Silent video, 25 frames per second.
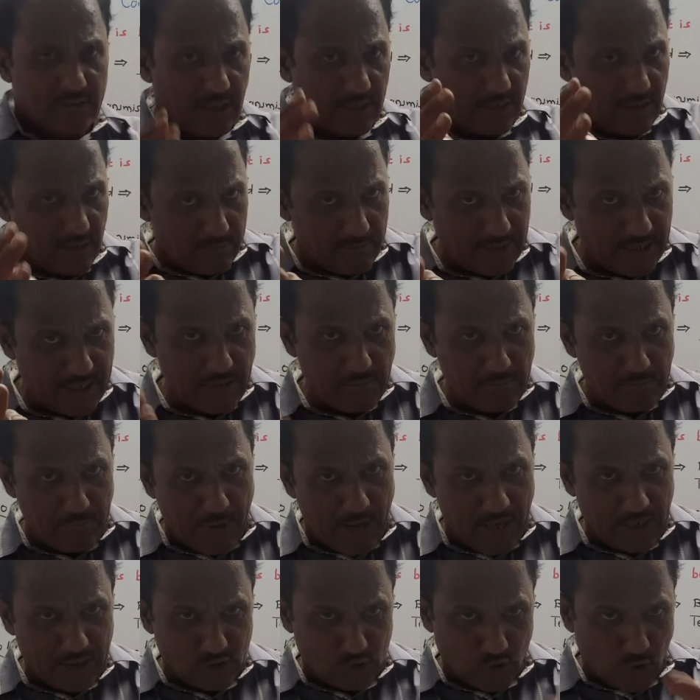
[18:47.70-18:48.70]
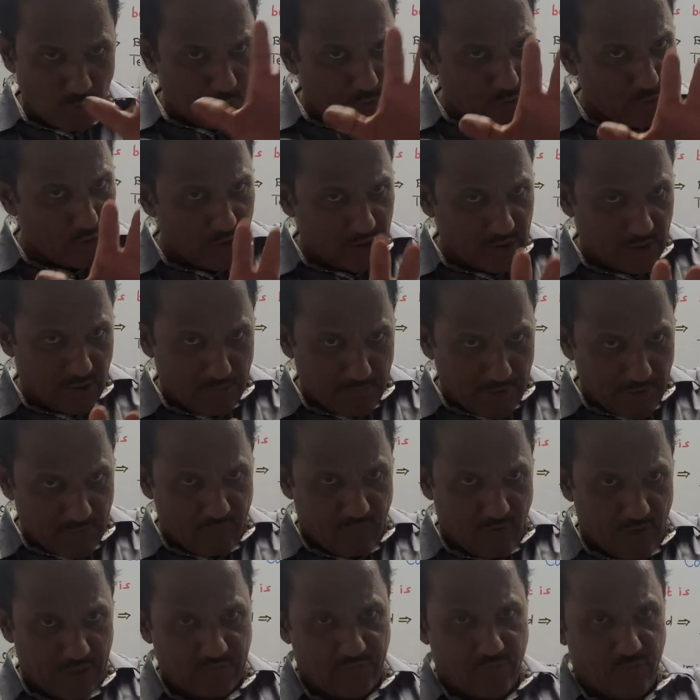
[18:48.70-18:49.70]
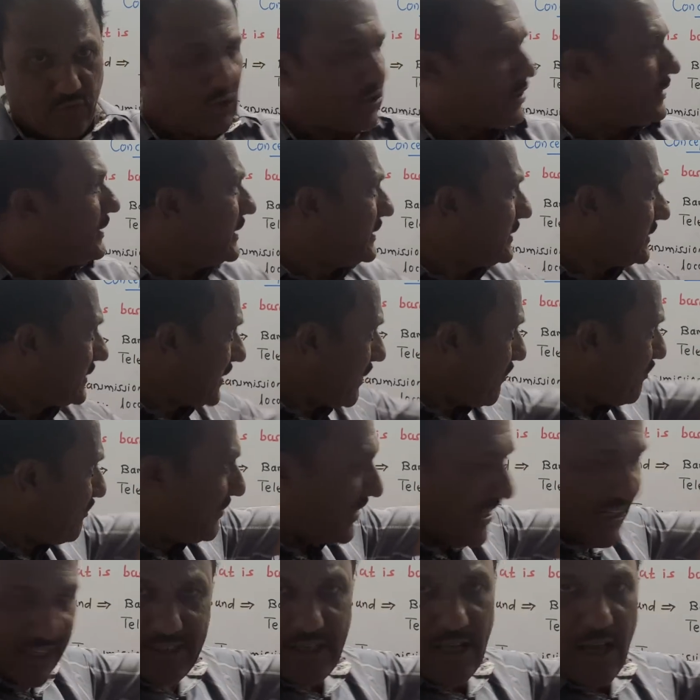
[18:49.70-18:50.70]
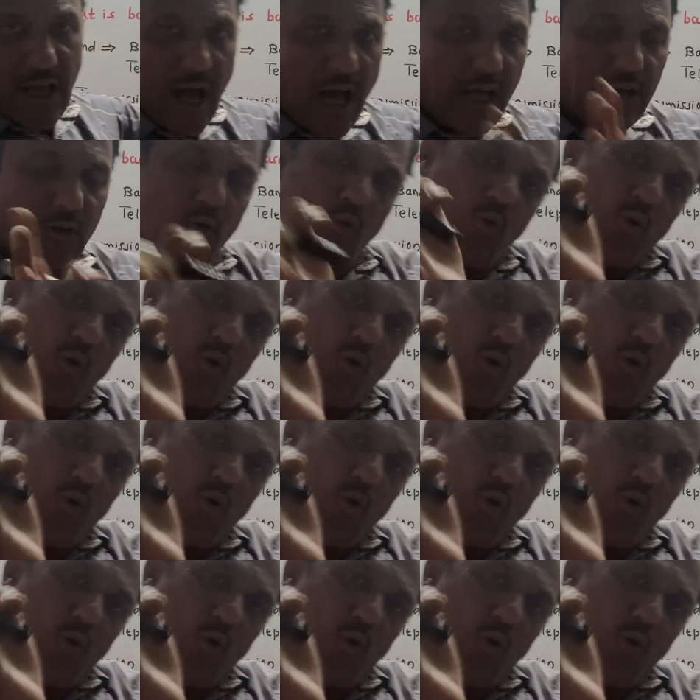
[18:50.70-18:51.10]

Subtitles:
the remaining parts of unit number one for this subject are